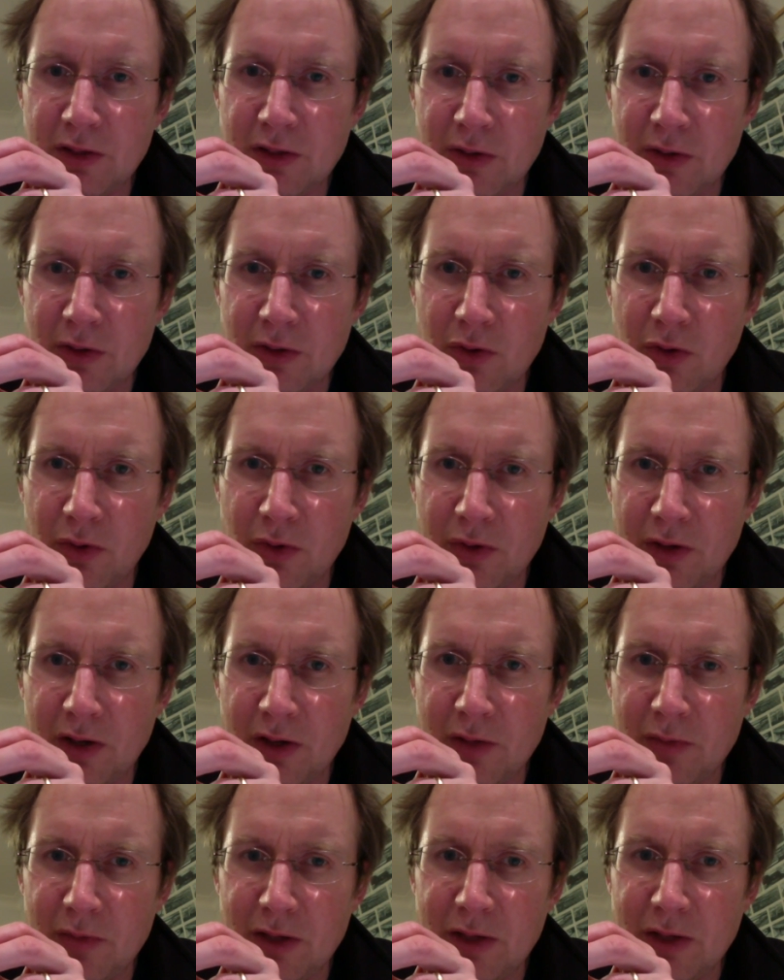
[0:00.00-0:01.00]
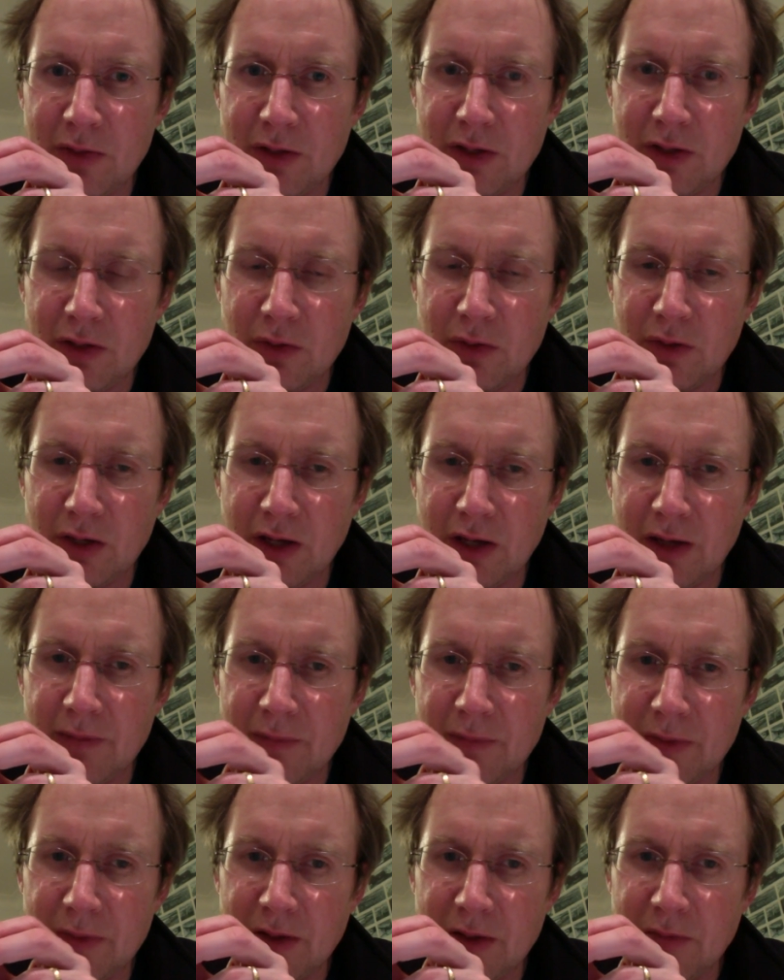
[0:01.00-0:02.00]
on in the UK,
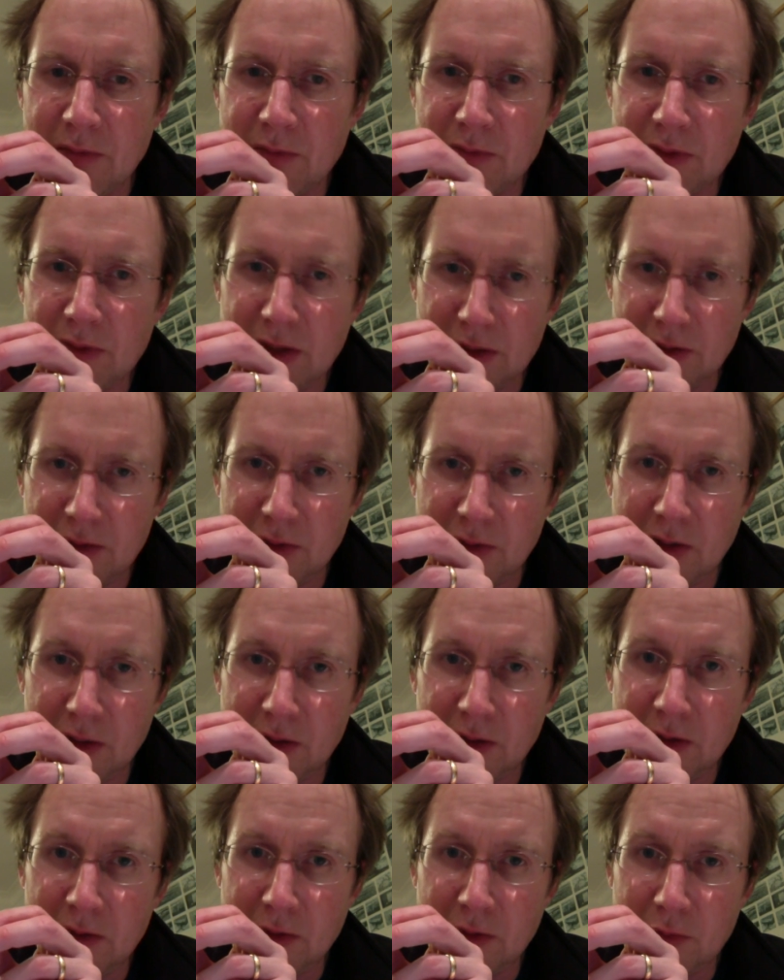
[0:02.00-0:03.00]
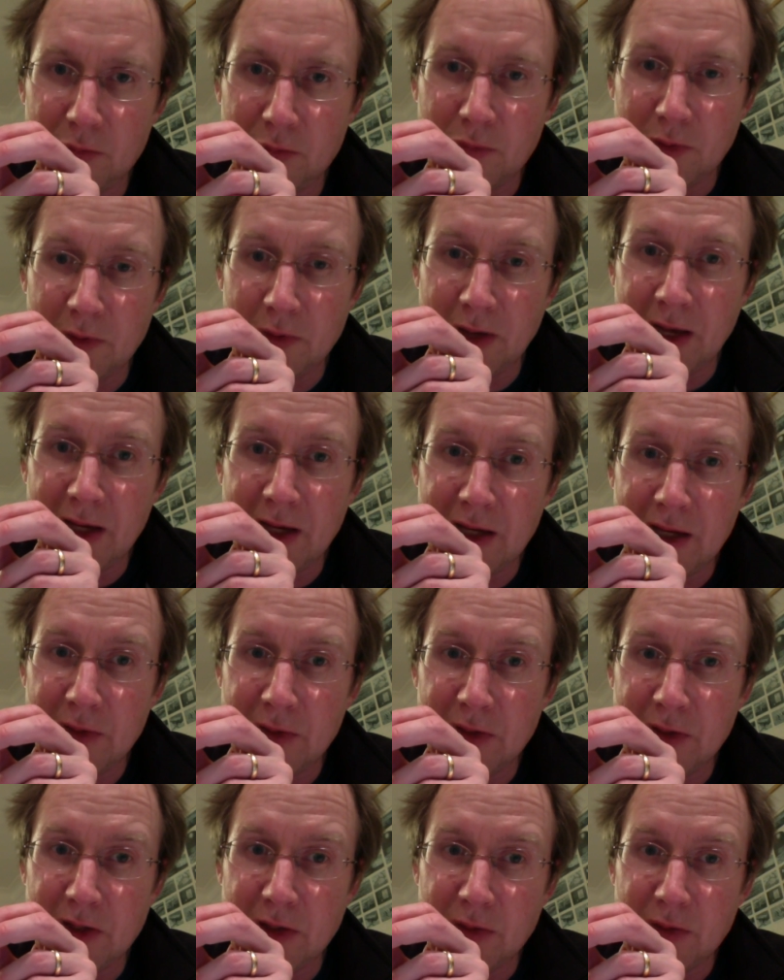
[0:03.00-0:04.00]
in
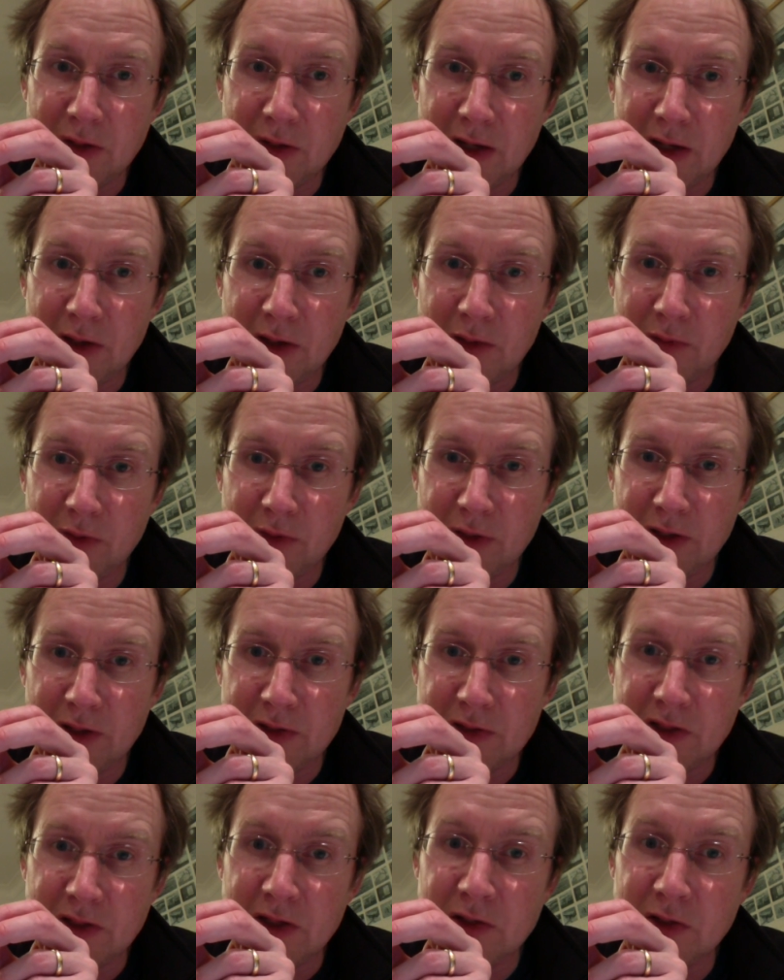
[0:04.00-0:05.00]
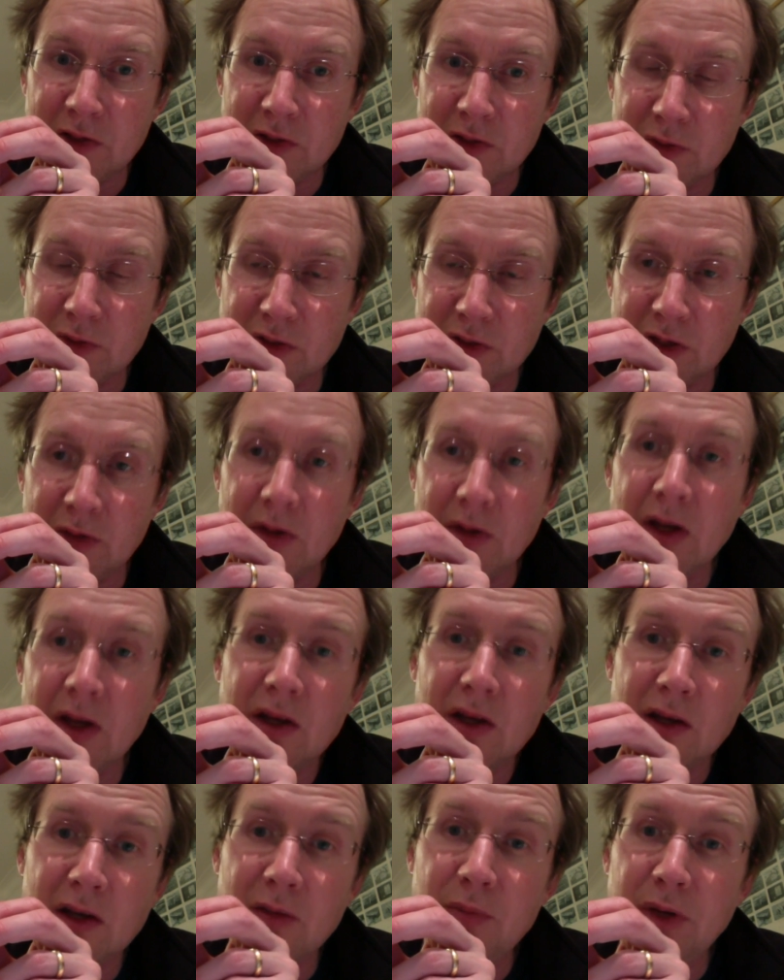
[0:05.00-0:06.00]
the UK over the last 10 years or so,
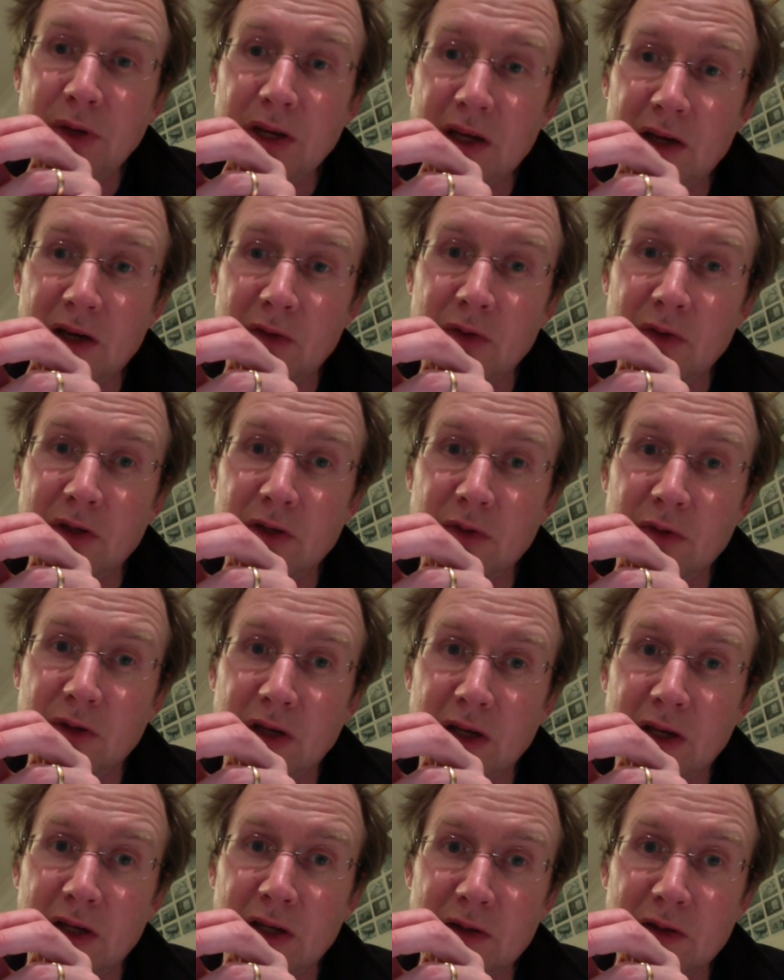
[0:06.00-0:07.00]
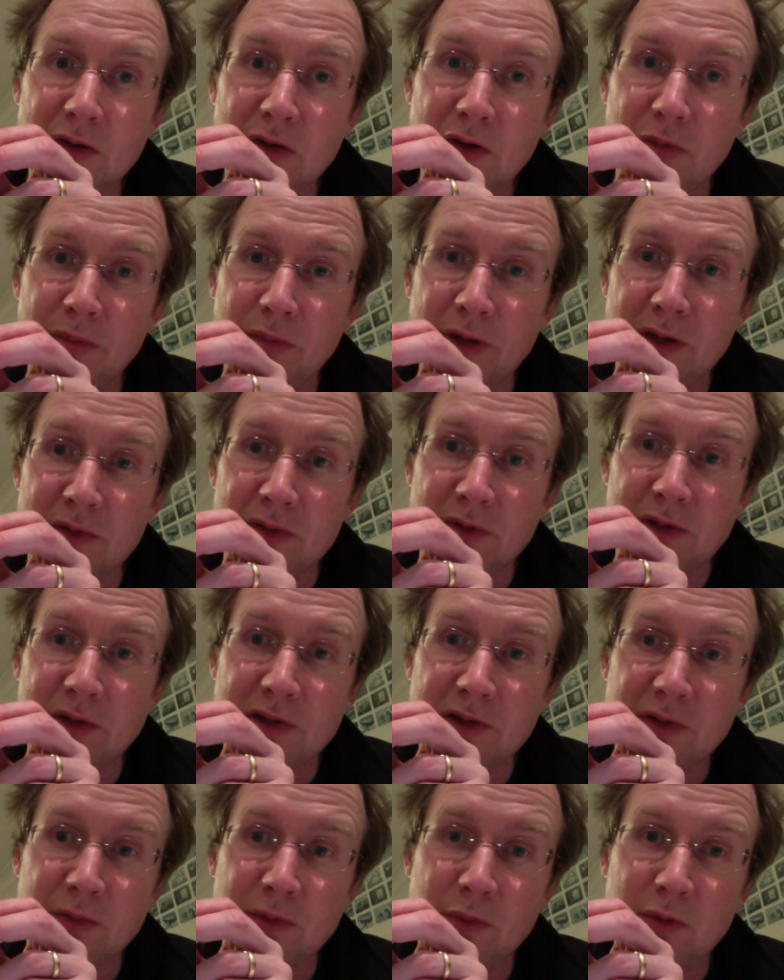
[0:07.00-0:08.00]
and being how the UK compares with the
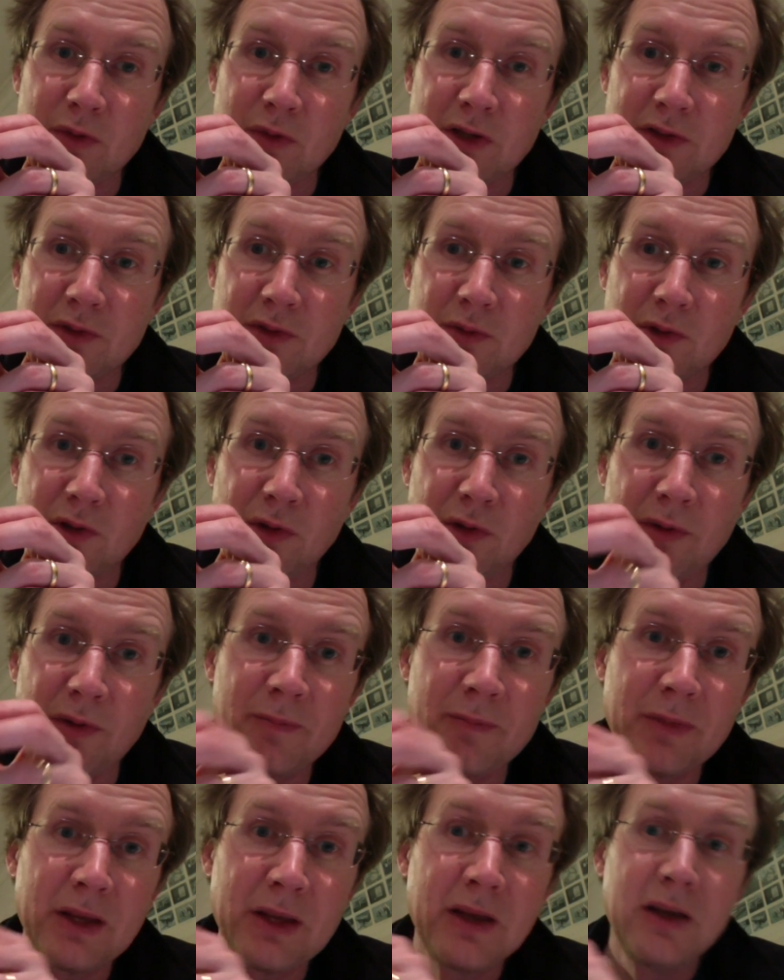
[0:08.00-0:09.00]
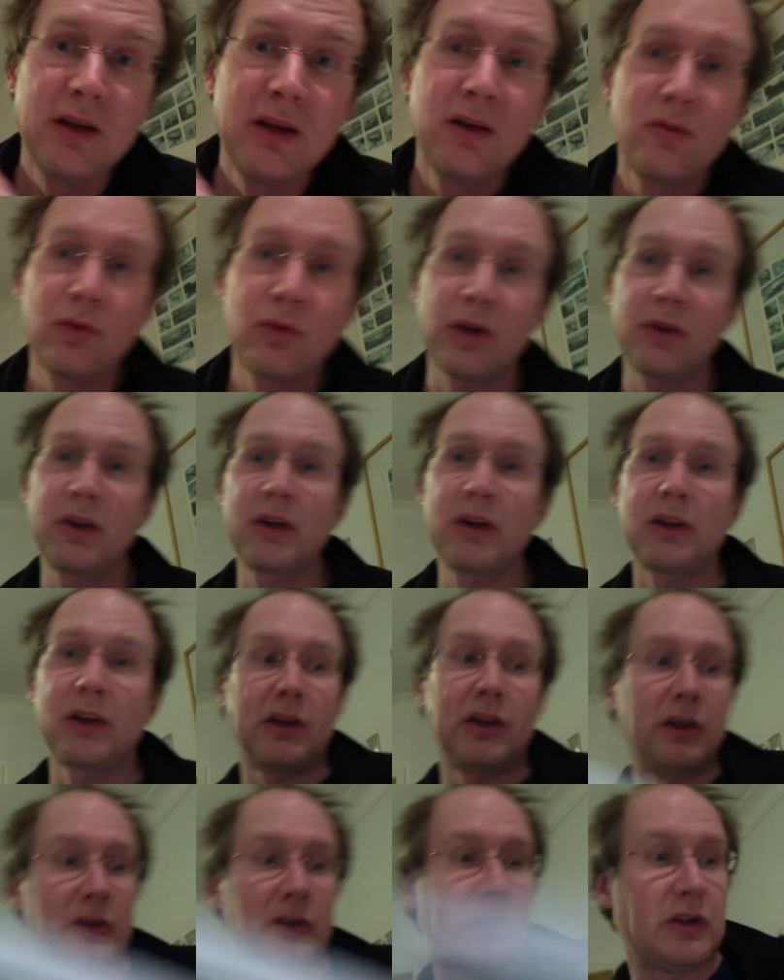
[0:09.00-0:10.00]
rest of the world. What I'd then
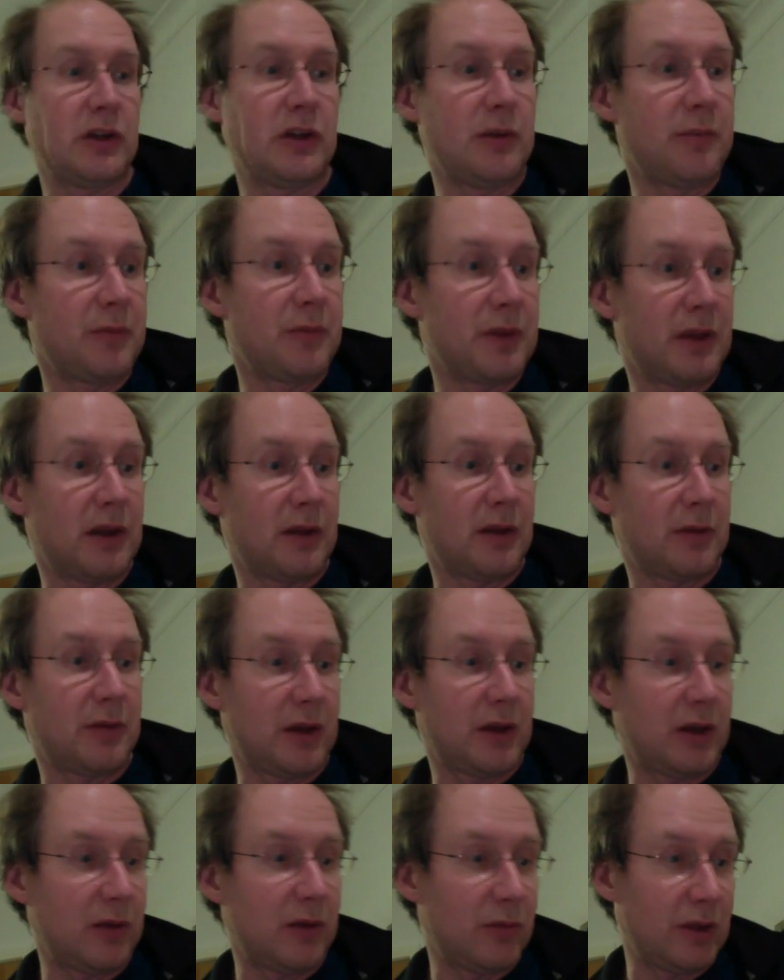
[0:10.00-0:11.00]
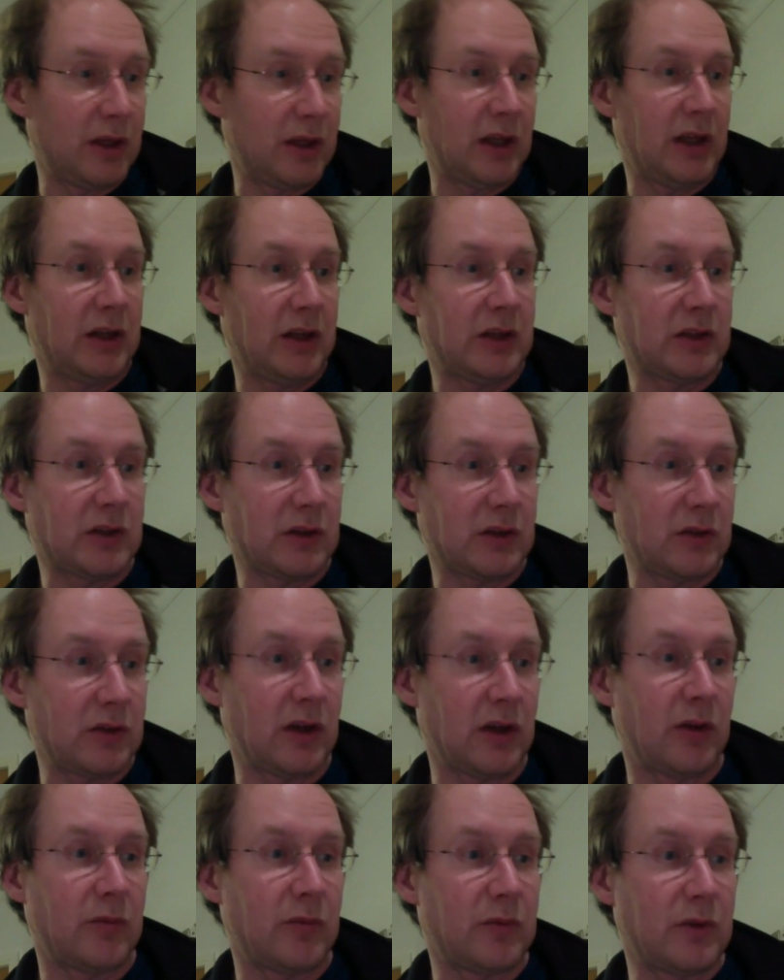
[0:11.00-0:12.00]
like you to do is,
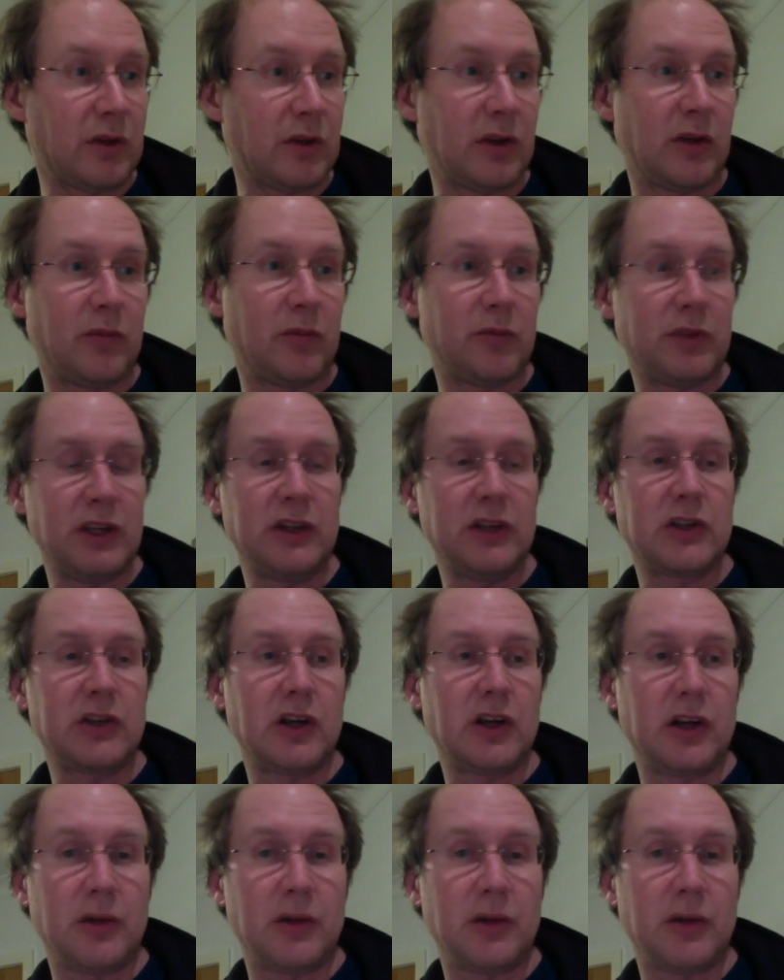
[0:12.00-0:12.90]
these are,